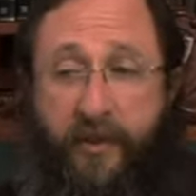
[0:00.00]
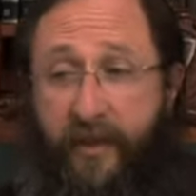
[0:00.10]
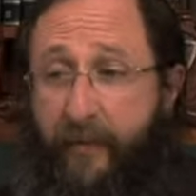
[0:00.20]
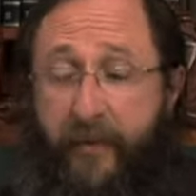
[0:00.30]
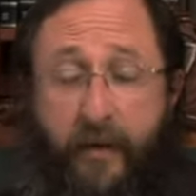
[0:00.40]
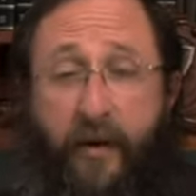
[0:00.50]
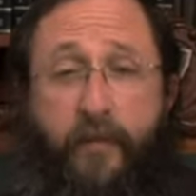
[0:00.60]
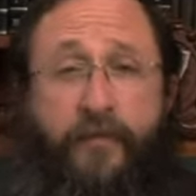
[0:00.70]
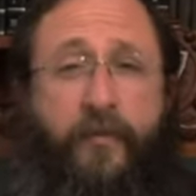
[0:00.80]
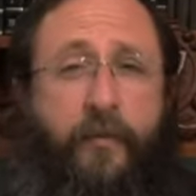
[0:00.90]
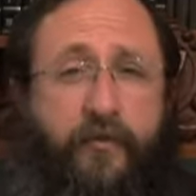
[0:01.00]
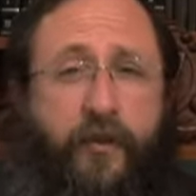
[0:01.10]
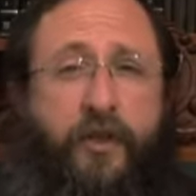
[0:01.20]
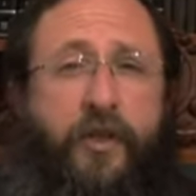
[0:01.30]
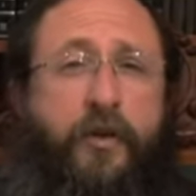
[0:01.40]
statement that comes from the
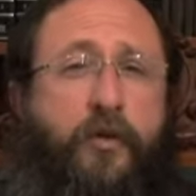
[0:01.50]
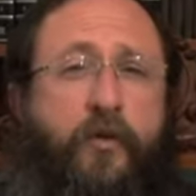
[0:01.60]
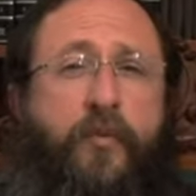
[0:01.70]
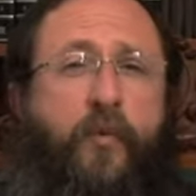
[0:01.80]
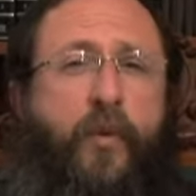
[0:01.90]
Midrash Tanchuma.